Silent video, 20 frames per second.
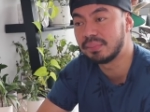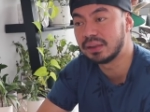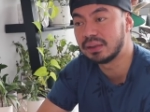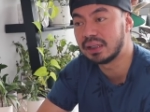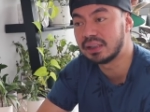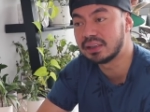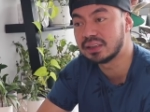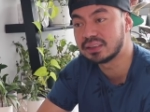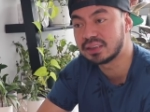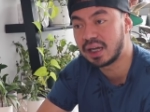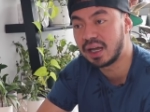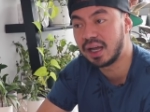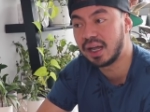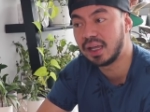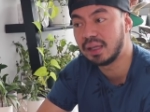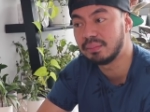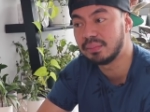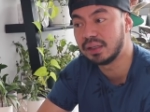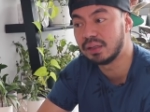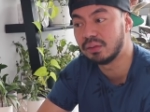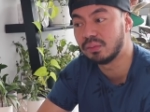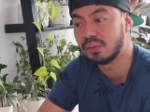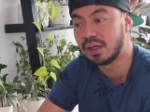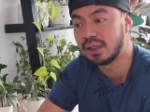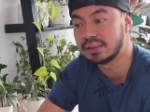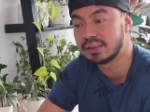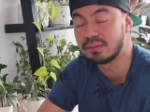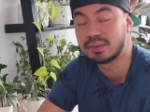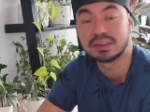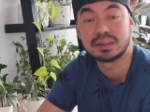but at the time it
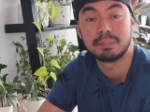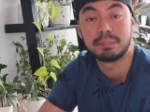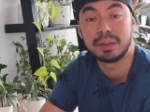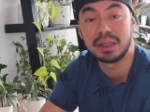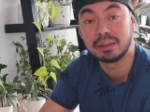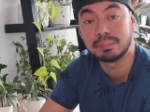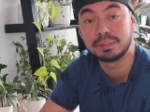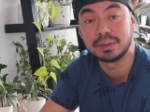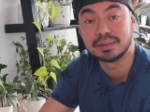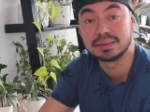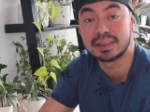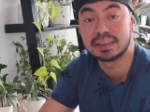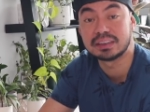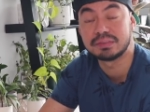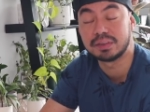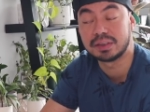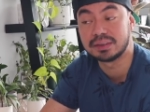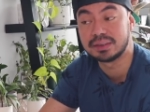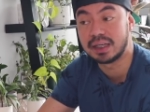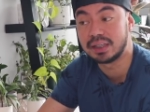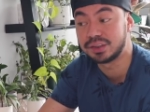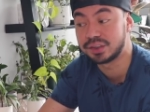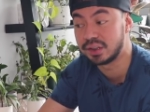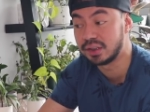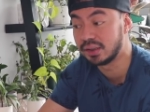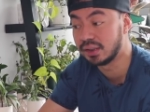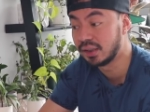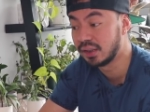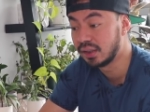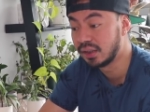was, it was a pink princess
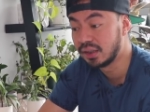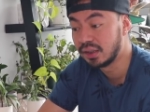philodendron.